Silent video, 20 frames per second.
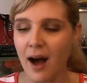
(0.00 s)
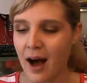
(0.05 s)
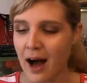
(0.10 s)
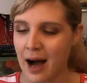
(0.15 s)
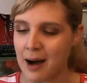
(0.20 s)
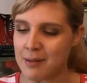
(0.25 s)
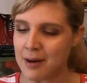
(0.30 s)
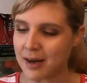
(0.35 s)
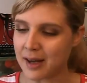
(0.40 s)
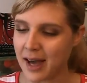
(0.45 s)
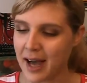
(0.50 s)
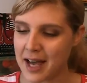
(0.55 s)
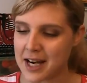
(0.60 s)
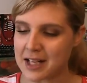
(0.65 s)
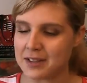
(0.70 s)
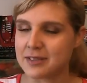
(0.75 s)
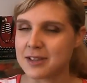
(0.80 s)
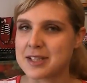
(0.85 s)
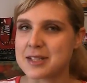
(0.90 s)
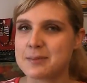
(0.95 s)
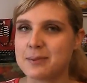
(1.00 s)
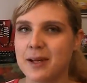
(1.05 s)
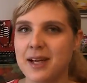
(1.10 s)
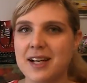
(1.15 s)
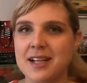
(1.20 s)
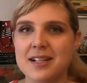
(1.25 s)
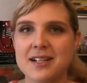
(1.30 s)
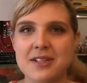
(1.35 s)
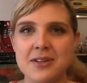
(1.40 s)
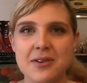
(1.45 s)
I'll kind of
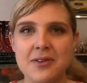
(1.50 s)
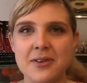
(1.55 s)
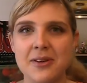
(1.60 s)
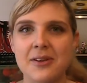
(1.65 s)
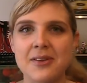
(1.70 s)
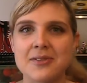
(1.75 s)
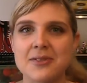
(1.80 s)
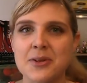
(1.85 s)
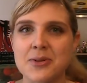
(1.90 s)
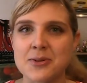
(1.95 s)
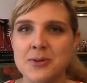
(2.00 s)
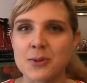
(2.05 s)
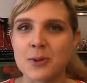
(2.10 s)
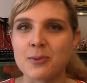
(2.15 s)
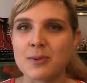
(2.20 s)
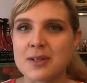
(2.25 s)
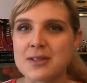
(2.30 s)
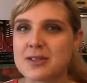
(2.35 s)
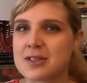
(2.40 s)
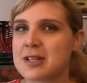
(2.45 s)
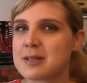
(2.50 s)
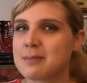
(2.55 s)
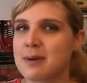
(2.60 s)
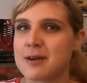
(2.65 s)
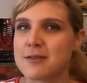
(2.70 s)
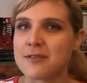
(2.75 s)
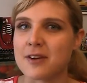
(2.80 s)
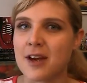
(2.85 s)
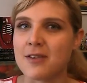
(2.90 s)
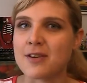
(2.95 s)
explain too, there was also a reason in
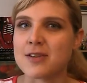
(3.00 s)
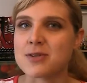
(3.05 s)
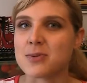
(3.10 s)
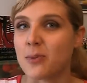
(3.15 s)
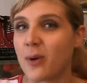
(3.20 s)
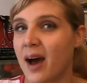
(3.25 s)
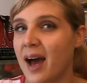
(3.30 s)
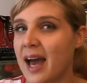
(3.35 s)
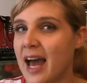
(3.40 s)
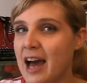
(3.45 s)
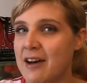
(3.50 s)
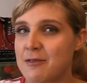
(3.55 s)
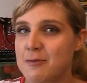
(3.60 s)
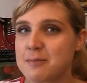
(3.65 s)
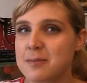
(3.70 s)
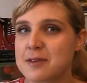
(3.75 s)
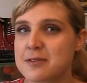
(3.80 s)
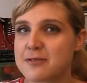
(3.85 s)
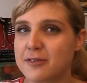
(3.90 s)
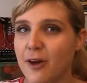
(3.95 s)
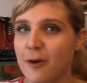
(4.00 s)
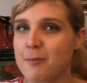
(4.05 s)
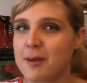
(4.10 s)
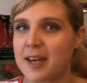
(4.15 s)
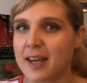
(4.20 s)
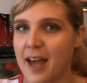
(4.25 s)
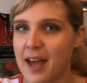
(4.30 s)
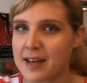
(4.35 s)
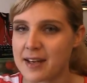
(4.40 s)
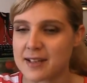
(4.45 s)
my favorites why I haven't been
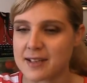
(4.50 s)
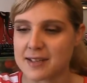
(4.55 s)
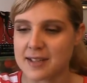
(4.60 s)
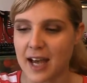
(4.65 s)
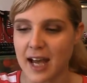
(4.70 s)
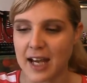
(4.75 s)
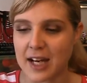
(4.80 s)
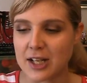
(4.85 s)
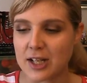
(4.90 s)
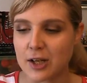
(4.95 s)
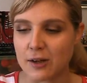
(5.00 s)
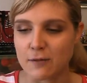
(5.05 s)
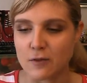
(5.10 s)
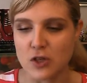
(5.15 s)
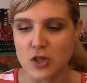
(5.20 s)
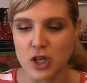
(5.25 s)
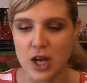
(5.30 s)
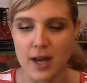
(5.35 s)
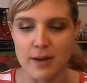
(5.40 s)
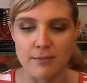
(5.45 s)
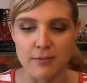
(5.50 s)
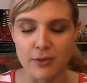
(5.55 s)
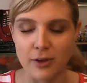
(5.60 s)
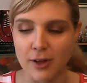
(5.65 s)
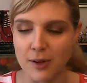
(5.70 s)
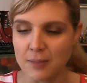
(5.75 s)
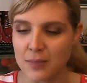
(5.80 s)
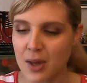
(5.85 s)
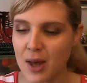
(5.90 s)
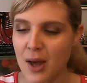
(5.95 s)
filming, and it's kind of
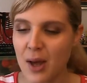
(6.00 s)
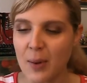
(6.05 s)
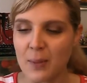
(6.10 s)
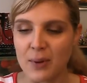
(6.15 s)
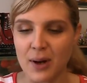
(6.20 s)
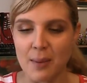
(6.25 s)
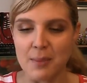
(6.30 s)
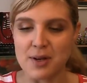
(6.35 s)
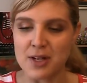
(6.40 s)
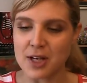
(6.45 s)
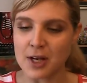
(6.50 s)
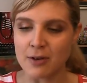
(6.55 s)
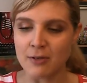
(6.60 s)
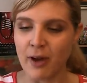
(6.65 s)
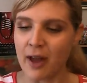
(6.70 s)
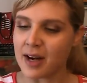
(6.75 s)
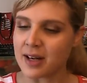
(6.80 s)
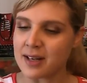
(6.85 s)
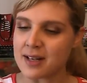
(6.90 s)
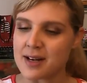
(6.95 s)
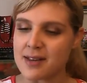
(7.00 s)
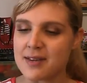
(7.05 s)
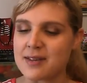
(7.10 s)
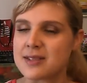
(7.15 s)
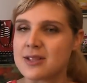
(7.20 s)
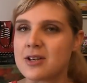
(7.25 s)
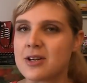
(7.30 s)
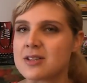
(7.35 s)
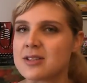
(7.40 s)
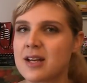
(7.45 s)
shameful. But I'm going to get right on into
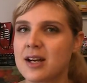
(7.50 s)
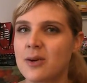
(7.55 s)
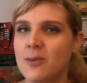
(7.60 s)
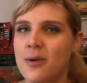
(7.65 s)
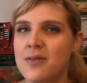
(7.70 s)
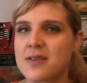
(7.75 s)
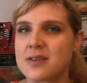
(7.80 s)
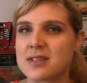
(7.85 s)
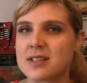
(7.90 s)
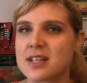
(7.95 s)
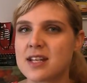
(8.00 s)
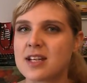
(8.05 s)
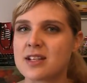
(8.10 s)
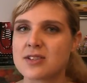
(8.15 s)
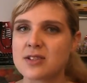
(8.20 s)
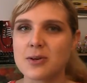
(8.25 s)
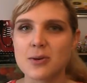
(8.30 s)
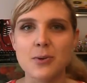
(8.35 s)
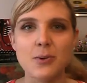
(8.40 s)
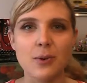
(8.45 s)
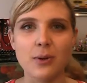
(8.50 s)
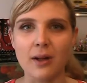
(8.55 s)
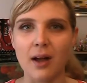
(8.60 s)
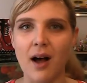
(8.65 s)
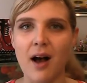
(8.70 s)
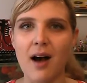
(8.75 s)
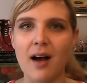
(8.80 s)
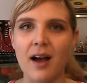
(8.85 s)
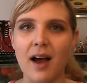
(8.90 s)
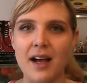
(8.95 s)
this here because I don't want this to get too
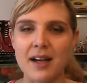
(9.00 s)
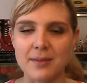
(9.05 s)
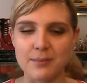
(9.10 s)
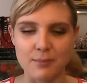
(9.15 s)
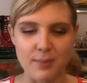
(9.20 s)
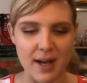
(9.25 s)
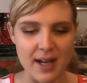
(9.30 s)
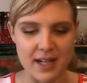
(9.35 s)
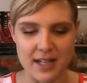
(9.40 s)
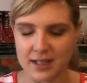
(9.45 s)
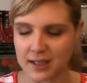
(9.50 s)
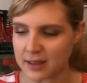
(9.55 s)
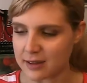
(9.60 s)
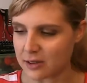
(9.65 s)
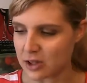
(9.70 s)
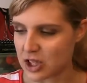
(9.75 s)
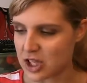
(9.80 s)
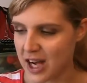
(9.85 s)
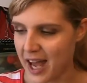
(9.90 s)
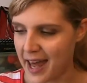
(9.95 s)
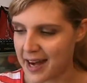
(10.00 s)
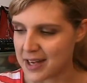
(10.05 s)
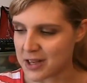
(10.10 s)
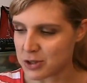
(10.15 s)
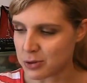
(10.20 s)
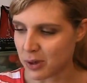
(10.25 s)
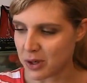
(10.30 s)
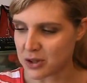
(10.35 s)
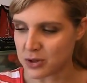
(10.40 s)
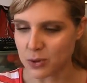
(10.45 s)
long. I might get a little chatty,
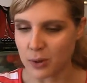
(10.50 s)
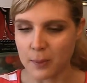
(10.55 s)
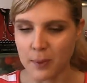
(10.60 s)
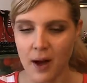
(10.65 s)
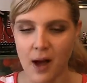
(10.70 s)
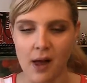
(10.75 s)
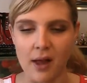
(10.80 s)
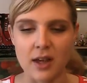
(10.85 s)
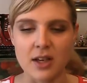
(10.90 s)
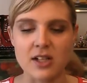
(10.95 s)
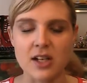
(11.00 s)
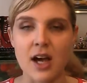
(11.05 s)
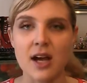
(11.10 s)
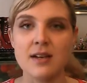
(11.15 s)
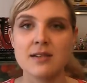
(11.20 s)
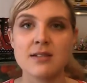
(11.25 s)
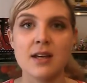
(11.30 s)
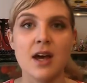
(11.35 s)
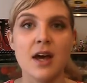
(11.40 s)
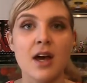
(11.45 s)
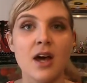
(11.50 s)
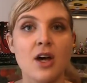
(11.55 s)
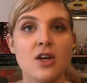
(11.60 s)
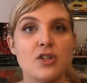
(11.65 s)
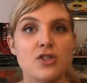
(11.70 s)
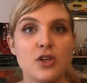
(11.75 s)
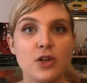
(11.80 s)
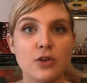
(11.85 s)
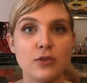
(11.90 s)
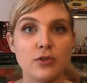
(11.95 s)
so I do apologize.
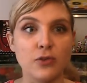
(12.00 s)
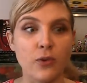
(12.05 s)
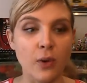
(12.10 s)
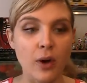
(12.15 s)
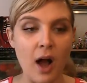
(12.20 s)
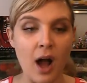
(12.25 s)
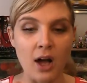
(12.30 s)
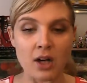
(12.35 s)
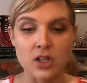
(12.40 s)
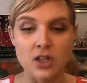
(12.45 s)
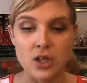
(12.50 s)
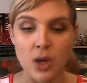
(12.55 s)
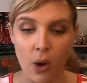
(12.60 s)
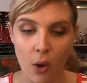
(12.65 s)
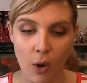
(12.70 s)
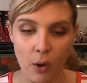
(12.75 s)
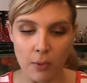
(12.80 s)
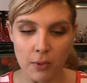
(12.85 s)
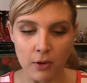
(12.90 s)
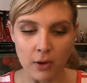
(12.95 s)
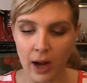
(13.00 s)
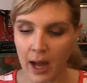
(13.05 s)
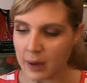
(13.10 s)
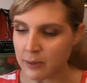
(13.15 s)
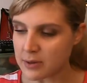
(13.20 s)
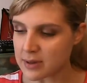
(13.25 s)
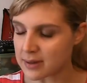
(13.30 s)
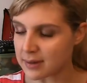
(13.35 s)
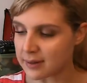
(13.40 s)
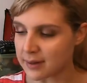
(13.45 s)
So for October, I
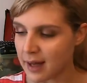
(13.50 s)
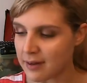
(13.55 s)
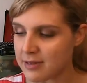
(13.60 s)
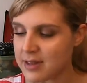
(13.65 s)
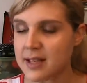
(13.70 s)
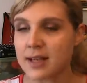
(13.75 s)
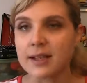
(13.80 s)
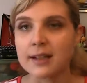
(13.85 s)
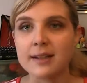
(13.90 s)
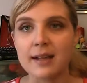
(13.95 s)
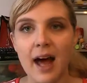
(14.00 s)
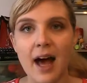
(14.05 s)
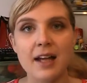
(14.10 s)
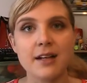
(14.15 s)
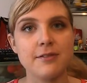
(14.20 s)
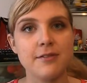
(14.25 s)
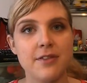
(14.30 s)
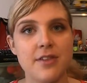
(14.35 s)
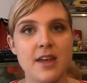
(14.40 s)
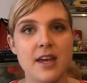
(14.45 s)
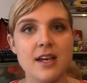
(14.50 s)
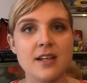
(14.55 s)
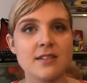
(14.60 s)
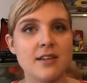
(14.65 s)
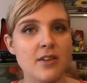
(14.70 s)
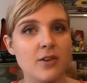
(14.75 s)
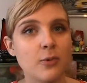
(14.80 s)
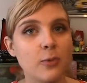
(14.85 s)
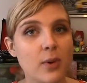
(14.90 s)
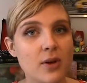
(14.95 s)
was loving a lot of things,
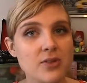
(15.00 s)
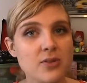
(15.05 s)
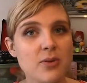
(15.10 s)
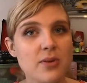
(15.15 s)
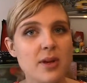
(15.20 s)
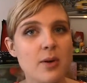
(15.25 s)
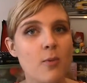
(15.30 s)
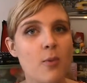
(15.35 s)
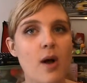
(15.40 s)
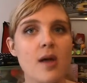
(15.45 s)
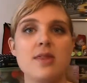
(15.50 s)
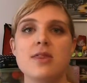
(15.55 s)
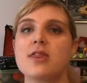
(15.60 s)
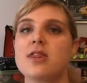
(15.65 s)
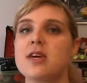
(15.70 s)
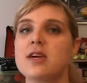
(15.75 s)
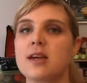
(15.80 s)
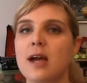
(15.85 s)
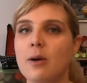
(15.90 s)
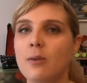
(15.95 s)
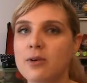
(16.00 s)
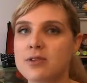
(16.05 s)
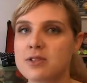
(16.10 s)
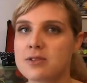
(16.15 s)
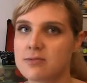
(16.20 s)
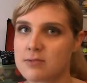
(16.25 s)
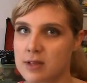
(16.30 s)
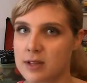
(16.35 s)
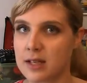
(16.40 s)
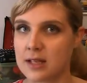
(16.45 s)
and there was only one thing I
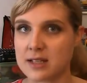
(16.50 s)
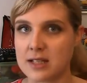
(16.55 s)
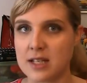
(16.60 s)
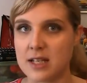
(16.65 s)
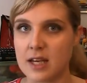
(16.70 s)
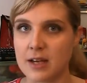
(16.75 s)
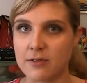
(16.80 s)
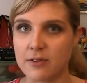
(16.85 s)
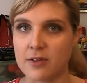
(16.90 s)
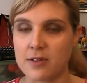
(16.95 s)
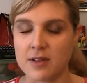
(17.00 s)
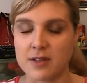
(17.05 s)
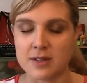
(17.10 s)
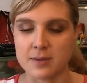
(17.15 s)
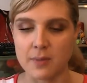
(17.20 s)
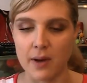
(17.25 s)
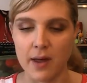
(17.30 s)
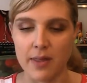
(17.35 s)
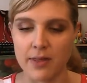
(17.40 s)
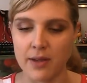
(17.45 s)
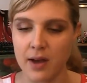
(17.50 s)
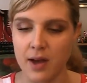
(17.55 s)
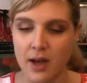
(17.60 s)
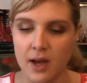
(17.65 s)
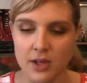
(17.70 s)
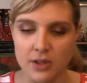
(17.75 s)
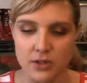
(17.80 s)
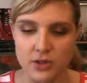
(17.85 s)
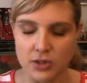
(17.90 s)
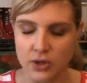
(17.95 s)
wasn't really digging for this month.
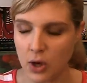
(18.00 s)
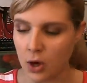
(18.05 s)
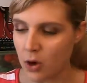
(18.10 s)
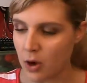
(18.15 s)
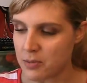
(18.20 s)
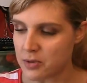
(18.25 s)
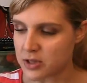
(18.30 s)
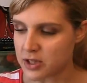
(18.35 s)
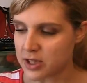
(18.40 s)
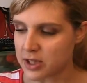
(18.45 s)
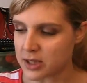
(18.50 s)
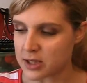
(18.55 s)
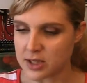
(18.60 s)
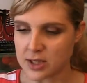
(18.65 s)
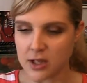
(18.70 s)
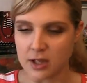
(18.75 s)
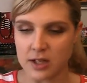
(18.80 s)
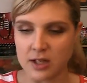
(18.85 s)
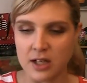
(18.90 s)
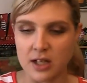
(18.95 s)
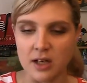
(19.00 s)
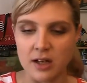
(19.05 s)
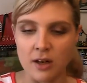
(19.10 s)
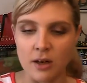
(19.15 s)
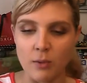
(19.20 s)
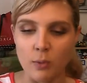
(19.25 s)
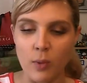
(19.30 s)
So I'm just going to start here.